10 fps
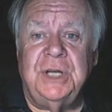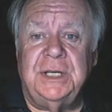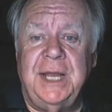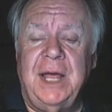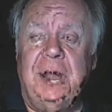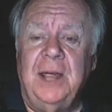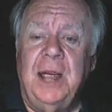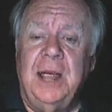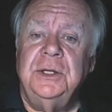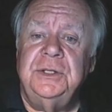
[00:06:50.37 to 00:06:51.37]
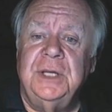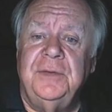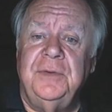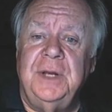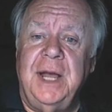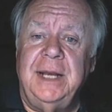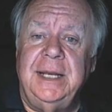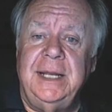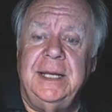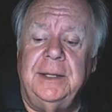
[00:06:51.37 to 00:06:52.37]
down. Just to give you an
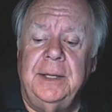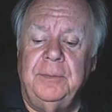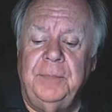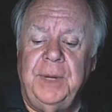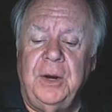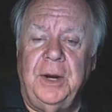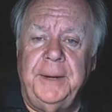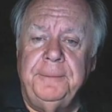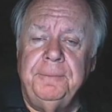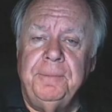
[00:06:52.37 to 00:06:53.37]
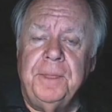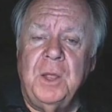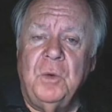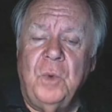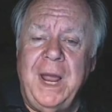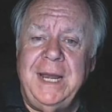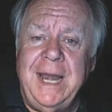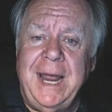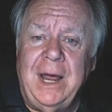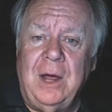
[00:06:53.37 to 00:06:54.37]
idea, Barry, right
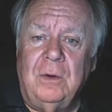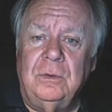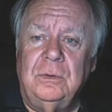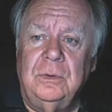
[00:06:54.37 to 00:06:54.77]
now